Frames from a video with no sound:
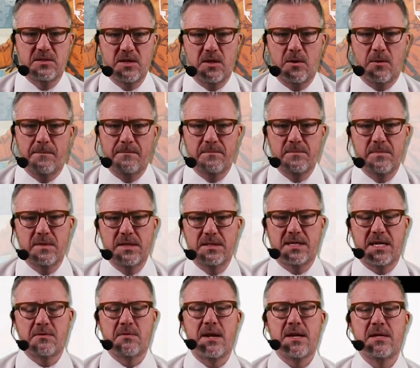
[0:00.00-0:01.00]
So
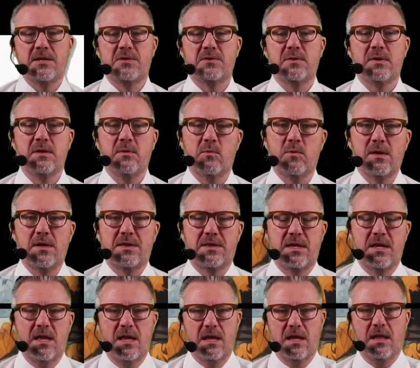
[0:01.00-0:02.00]
let's get right into it
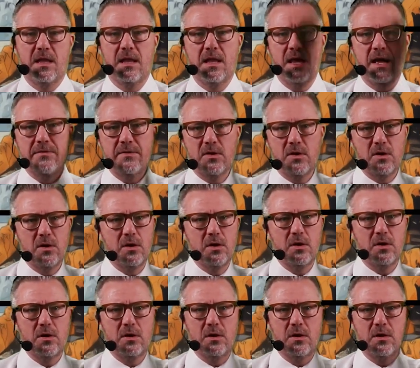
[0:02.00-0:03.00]
with
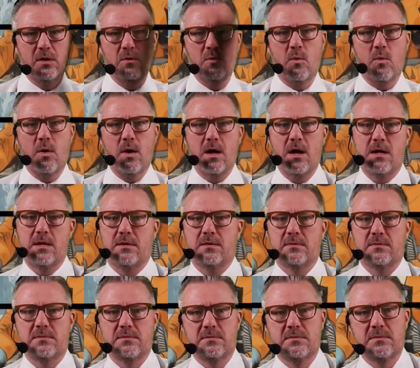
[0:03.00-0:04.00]
level
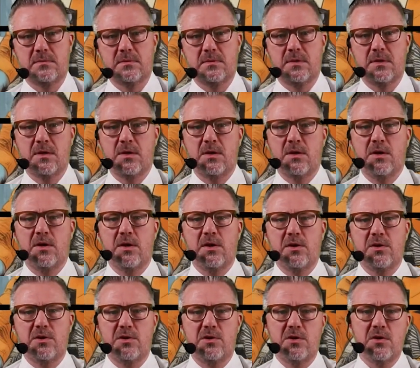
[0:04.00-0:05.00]
1.
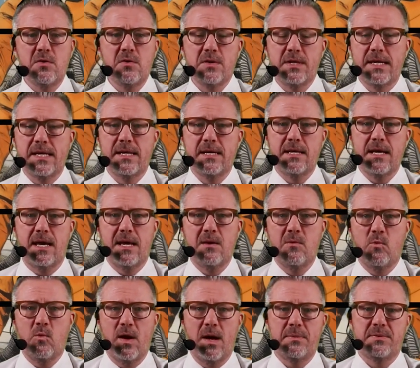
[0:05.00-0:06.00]
You need
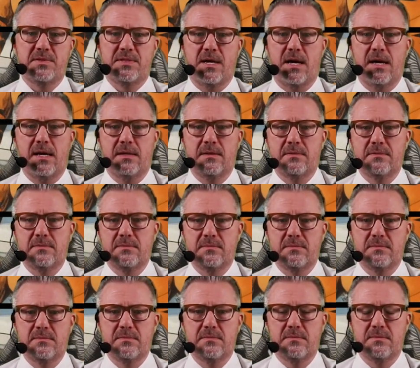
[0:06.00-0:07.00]
a website
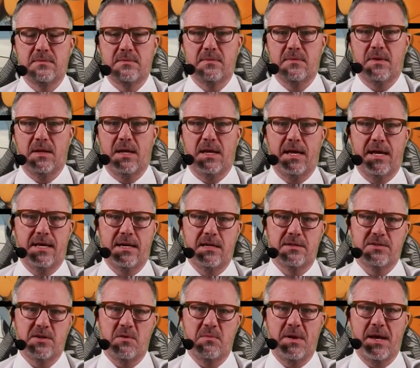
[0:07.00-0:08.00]

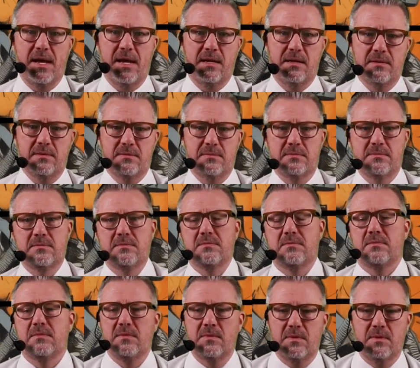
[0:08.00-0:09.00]
and a domain
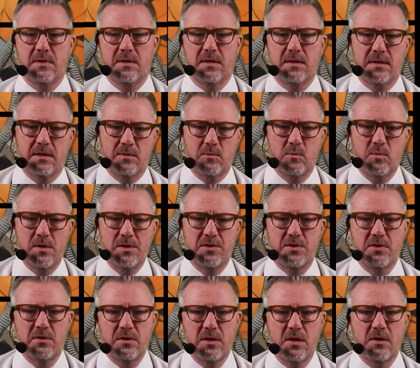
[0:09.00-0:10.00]

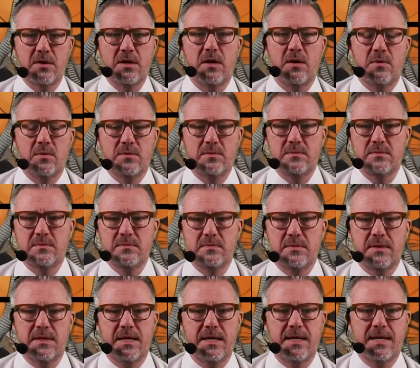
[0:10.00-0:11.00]
with your logo
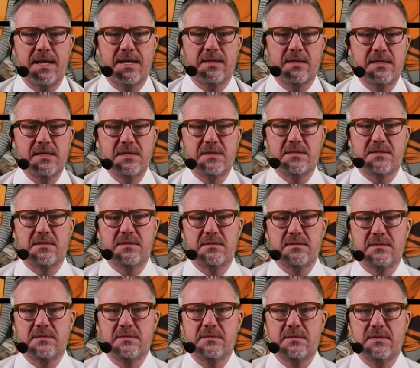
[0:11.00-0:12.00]
and at
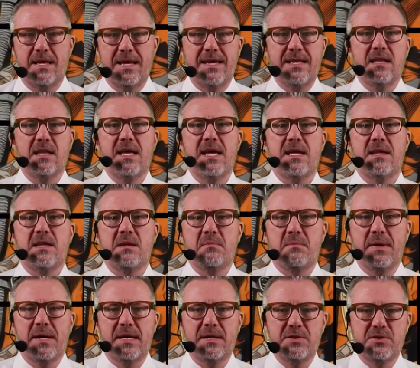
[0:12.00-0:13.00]
least a
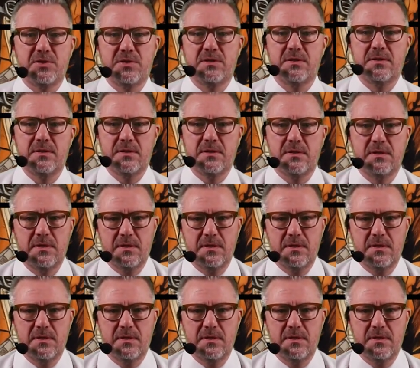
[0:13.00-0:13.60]
landing page